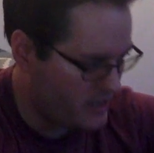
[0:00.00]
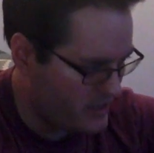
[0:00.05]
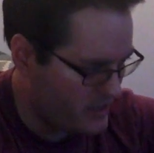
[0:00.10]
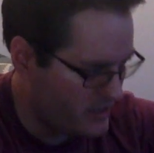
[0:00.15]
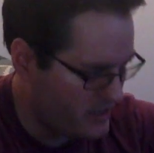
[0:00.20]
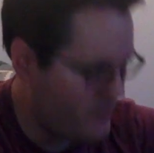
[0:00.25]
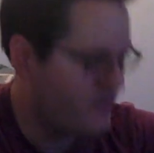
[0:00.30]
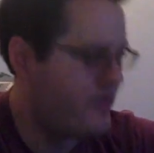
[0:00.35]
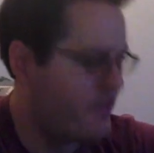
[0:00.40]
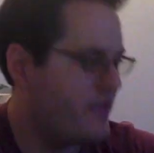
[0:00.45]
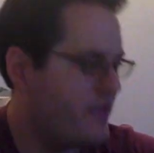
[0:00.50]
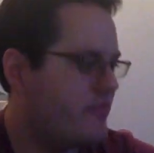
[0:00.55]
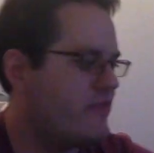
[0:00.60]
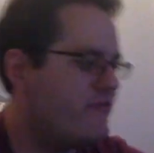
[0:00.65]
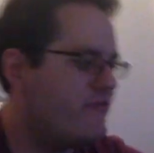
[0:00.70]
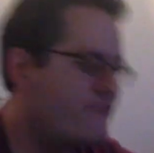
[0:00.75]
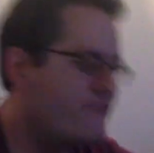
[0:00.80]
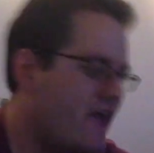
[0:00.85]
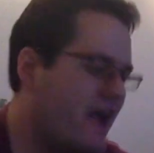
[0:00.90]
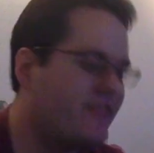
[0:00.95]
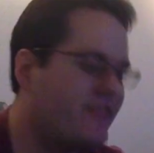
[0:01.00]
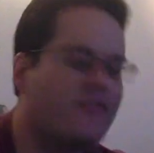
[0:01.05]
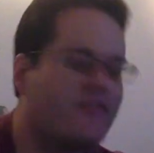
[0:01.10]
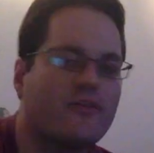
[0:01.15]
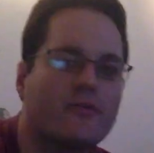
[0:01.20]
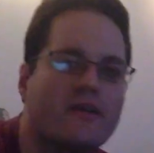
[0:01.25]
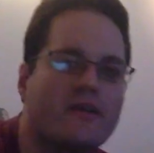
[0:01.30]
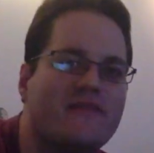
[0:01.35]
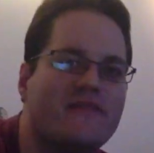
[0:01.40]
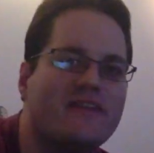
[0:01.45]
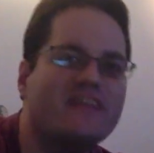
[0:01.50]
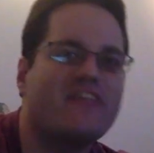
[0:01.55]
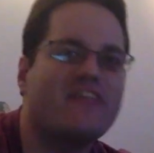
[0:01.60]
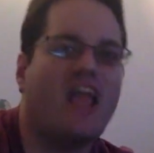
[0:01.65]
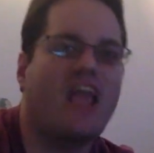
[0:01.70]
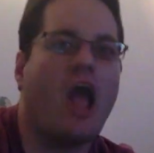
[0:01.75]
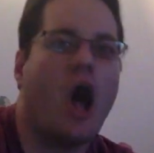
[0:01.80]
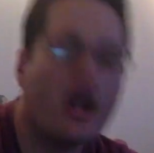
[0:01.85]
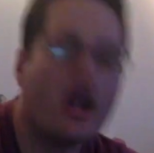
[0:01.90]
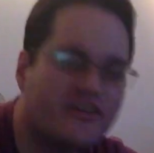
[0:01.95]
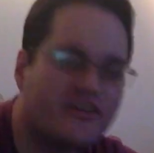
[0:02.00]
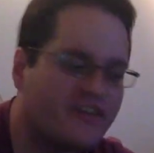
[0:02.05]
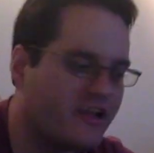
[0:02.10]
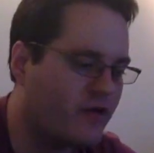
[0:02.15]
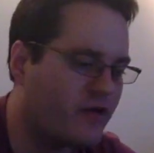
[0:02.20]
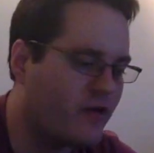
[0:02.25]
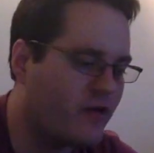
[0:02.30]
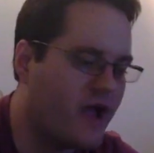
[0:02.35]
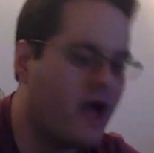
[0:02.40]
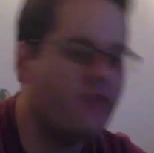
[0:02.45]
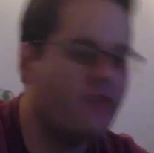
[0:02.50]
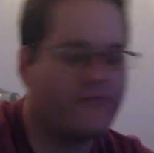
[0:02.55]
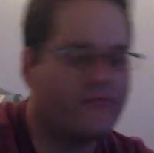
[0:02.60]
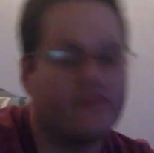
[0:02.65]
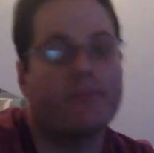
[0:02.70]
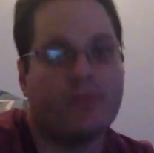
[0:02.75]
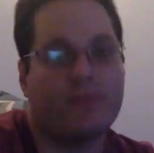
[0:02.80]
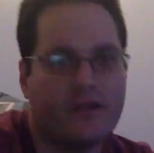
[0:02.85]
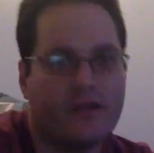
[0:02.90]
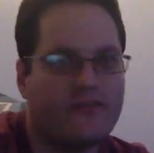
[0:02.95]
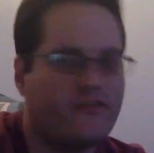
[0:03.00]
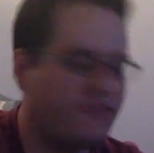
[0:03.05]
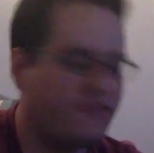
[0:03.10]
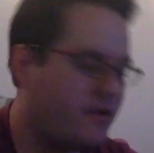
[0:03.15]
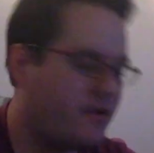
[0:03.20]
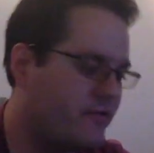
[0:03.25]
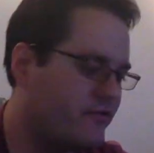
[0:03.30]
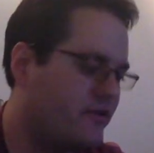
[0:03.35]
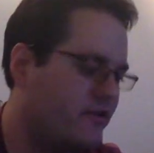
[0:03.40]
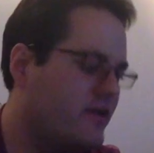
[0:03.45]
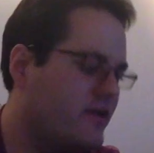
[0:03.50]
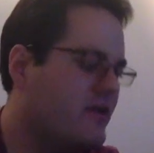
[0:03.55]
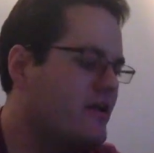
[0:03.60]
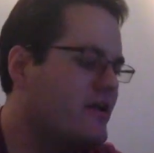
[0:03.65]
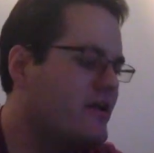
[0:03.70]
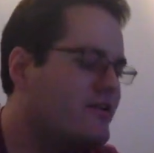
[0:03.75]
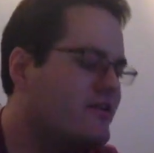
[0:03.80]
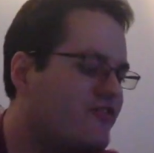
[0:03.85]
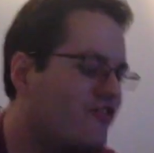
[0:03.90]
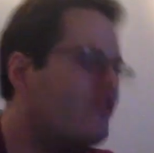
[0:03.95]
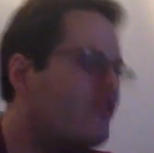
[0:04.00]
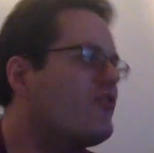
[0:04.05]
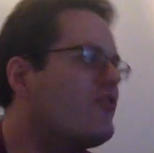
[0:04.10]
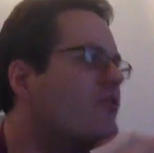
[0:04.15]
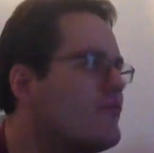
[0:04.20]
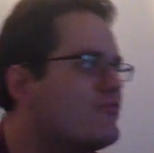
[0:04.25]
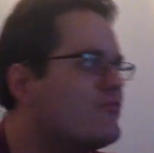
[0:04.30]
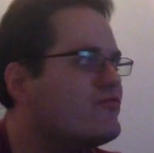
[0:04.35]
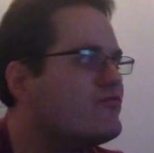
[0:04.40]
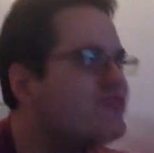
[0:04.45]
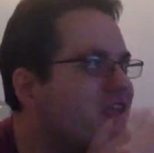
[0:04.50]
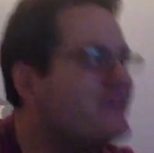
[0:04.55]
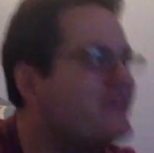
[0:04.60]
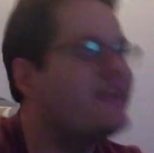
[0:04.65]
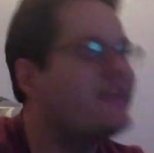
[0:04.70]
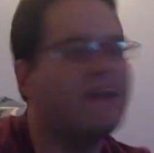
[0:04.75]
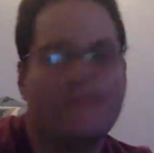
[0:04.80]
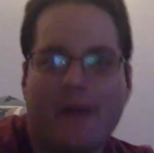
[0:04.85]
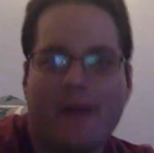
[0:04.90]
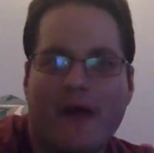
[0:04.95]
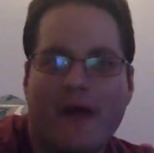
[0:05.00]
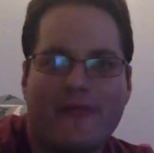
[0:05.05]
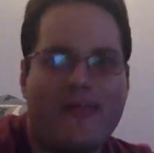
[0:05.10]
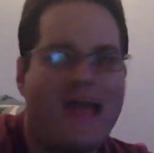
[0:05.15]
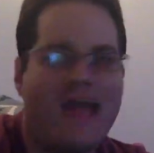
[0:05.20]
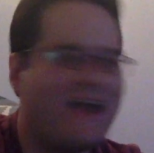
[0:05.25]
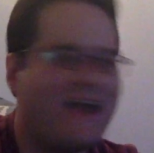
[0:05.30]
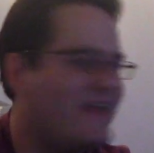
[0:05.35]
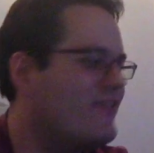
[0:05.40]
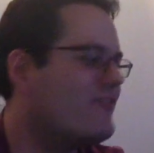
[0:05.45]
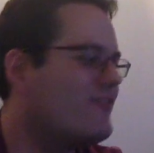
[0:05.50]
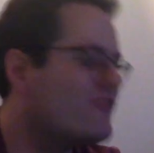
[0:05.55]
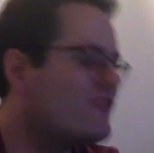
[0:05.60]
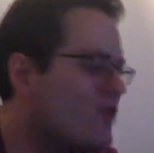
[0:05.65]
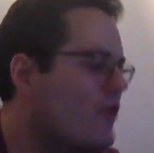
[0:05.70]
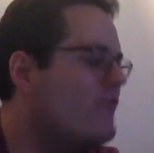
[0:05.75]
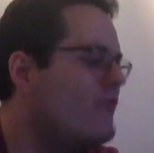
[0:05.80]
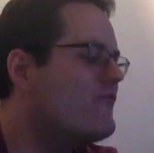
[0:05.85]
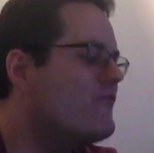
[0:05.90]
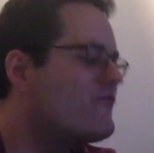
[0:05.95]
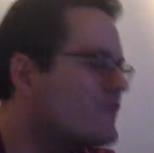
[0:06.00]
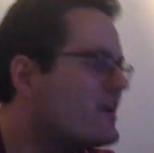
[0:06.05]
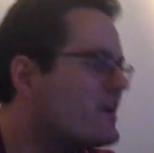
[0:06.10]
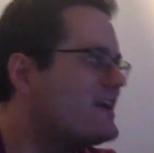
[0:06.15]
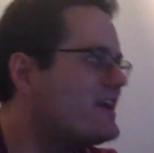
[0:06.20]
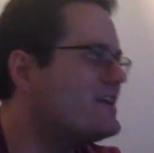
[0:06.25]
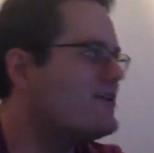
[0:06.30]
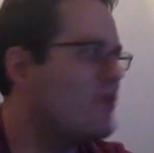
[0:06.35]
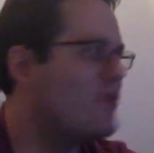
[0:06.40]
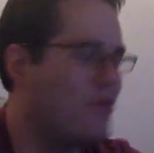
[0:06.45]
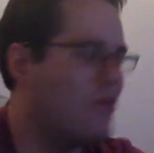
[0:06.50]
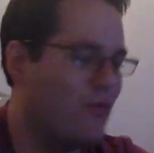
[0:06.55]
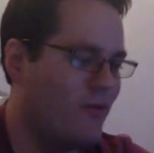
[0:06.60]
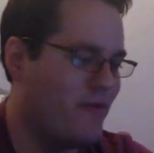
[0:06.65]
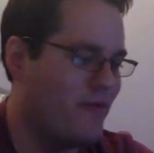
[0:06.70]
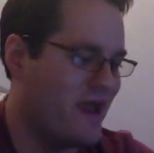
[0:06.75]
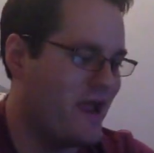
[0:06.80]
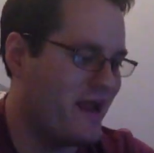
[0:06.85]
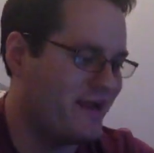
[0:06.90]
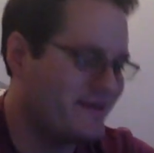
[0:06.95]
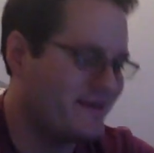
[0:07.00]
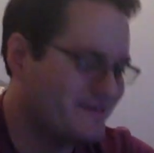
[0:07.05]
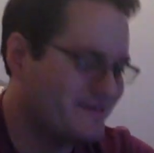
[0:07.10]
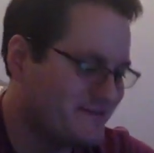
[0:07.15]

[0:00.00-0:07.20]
The fact that there even is a hunting ground for the princes, obviously. Just the thinking about that is so freaking cool, man.